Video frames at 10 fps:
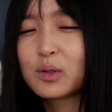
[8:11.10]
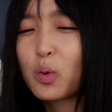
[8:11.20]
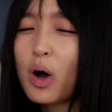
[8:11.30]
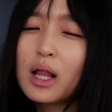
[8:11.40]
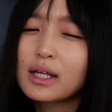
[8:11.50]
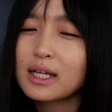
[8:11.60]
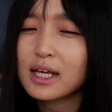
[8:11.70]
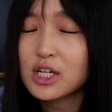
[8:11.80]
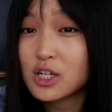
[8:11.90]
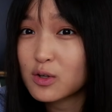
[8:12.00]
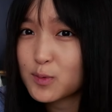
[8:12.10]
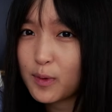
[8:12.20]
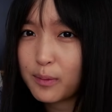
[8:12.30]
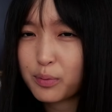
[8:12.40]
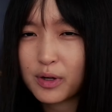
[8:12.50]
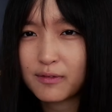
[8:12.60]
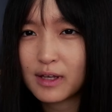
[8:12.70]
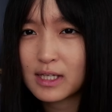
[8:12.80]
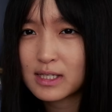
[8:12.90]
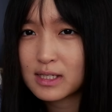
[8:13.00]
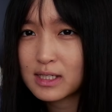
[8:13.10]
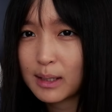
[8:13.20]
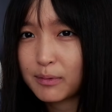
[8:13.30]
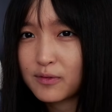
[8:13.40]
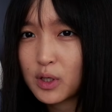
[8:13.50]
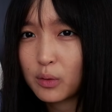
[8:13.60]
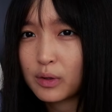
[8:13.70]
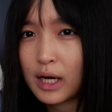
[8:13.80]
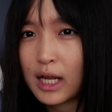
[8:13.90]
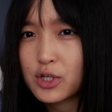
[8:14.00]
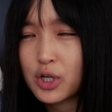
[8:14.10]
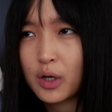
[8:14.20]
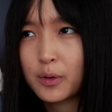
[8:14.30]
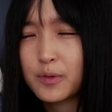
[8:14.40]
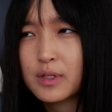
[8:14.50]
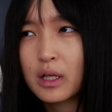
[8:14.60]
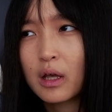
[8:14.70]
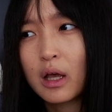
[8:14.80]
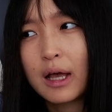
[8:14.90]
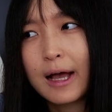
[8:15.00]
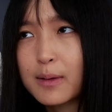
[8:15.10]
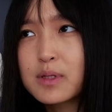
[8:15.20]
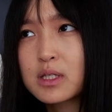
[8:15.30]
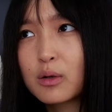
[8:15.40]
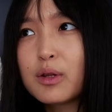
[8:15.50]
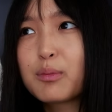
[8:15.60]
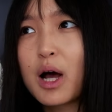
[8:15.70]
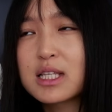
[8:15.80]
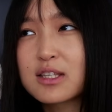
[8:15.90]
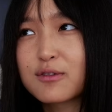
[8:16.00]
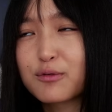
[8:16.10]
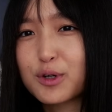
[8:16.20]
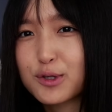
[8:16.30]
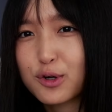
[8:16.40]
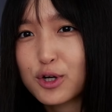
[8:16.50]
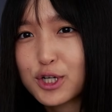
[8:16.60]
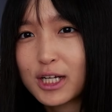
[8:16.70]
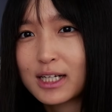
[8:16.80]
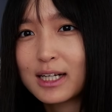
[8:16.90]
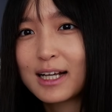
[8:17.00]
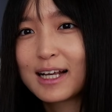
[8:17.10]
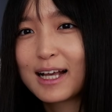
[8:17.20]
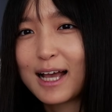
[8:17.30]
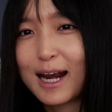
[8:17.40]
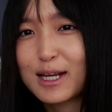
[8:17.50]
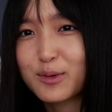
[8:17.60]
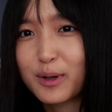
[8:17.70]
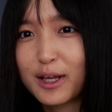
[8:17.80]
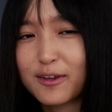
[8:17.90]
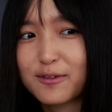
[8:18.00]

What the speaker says: quality issues with the previous type of tote that I chose. I'm still in the process of researching and I don't want to